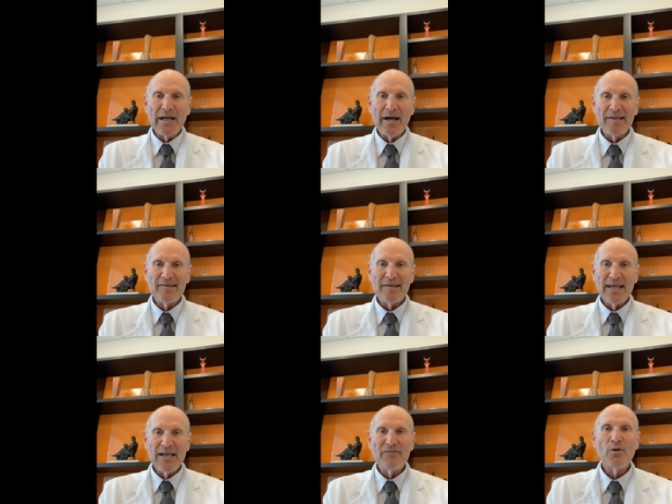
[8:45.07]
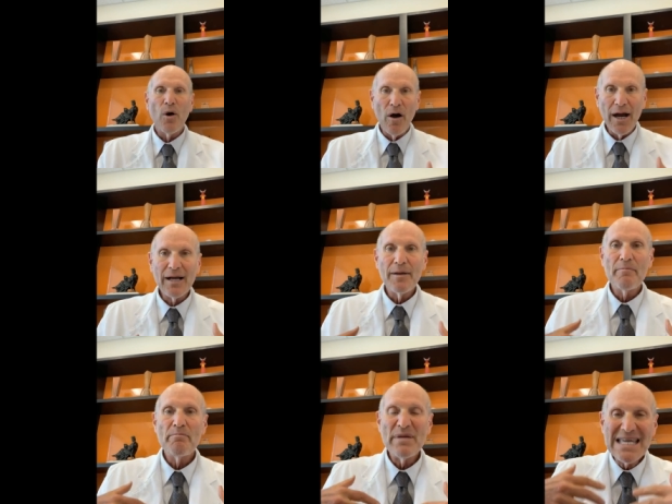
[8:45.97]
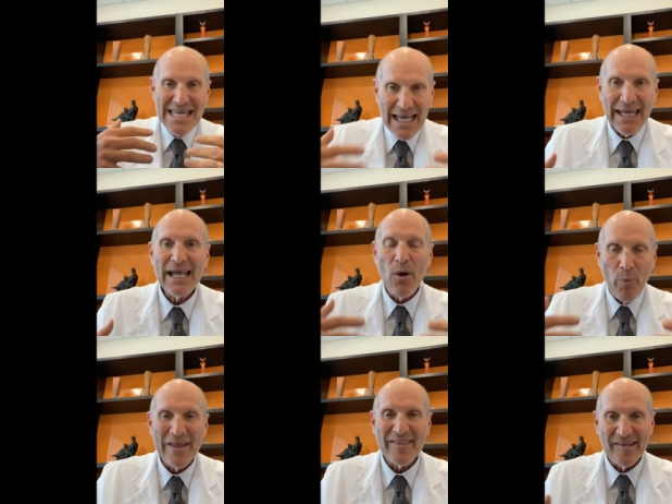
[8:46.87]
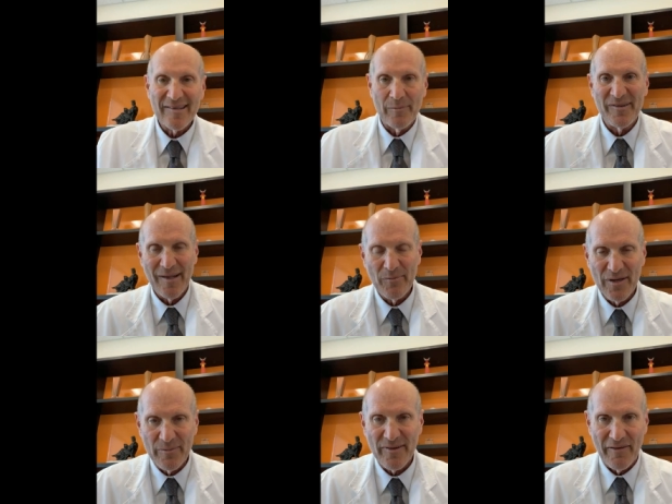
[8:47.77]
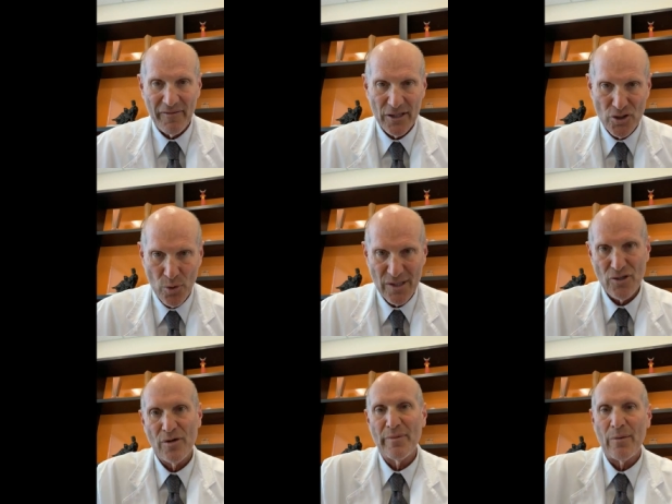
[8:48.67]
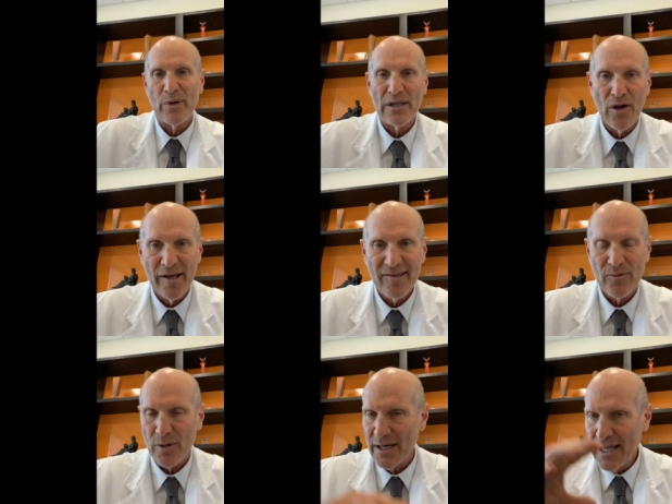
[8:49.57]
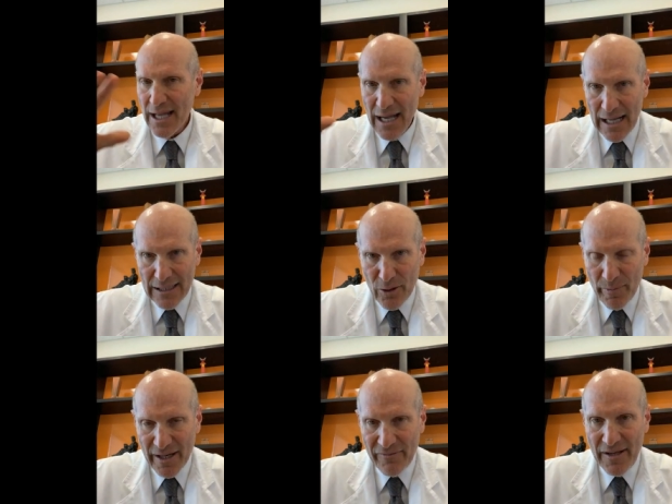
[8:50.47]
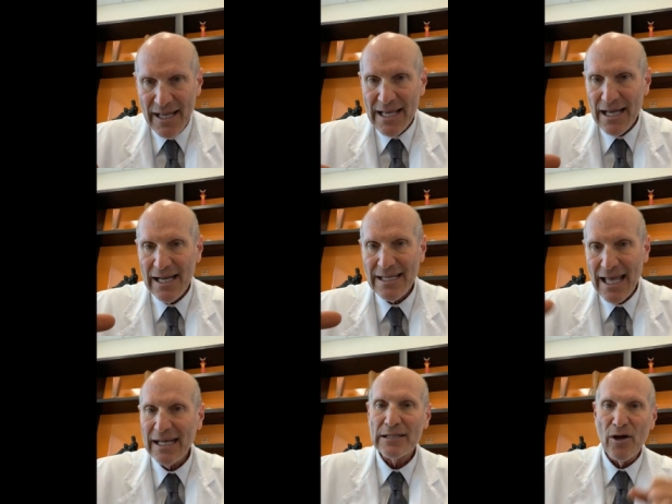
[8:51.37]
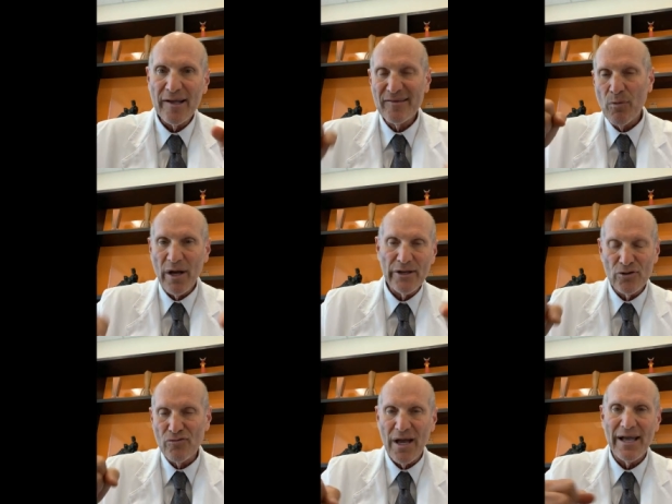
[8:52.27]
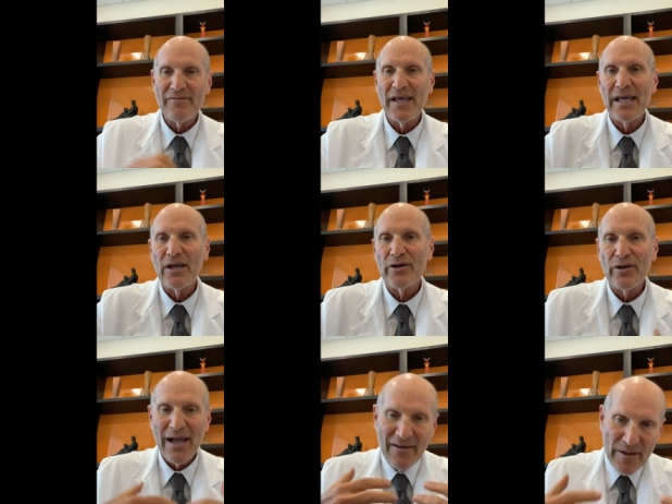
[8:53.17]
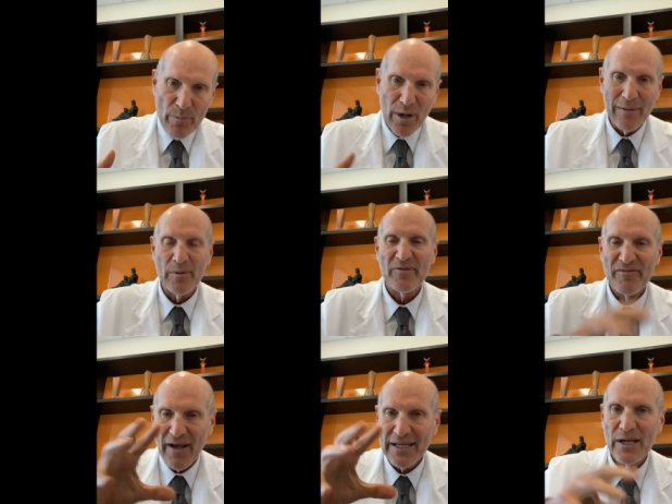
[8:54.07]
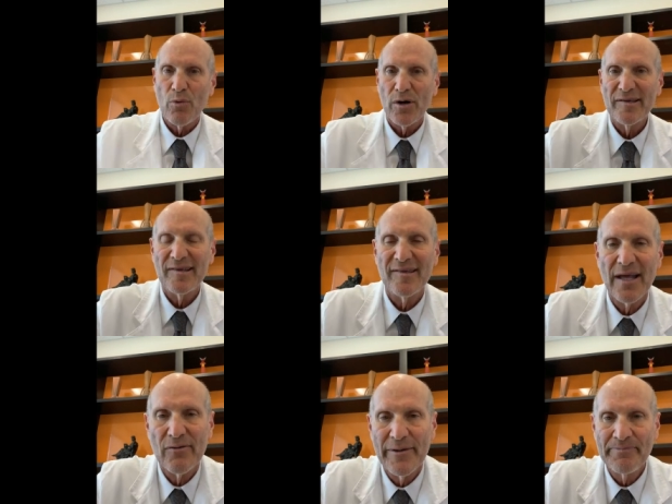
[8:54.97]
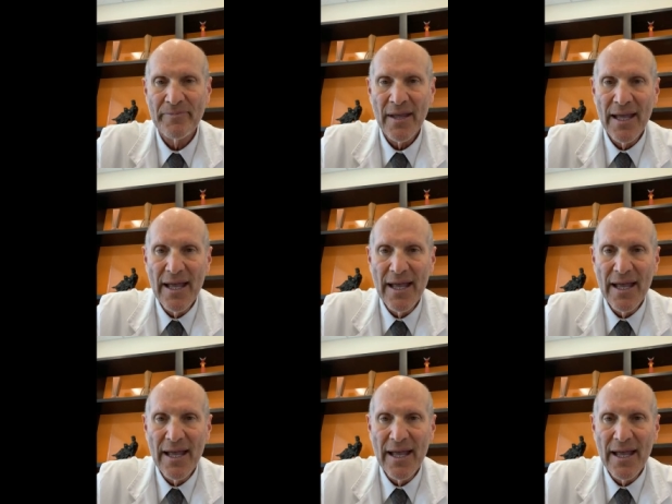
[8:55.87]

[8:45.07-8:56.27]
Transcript: Because if you are beginning with some symptoms of short-term memory loss or a little bit of uh, getting lost while you're driving or you're having problems finding words, etc.,